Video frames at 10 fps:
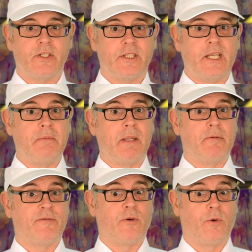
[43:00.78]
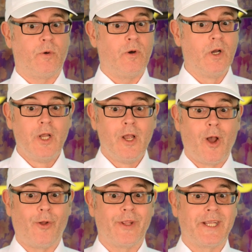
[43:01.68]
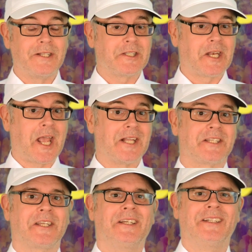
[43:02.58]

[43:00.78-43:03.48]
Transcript: seen me before on the internet.